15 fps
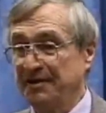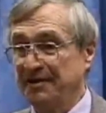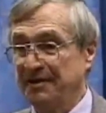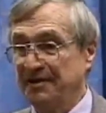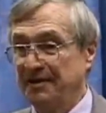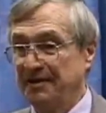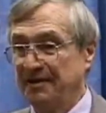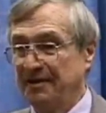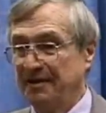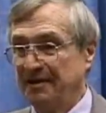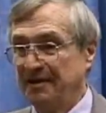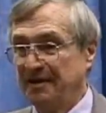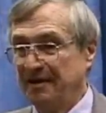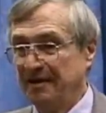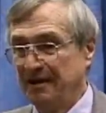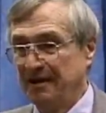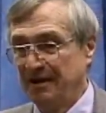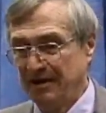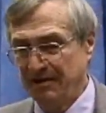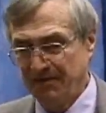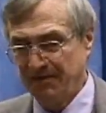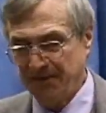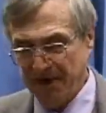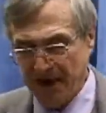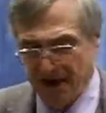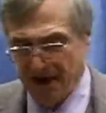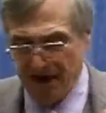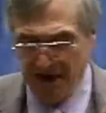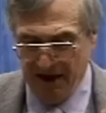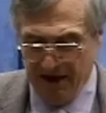
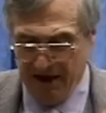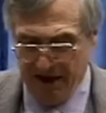Nothing is said.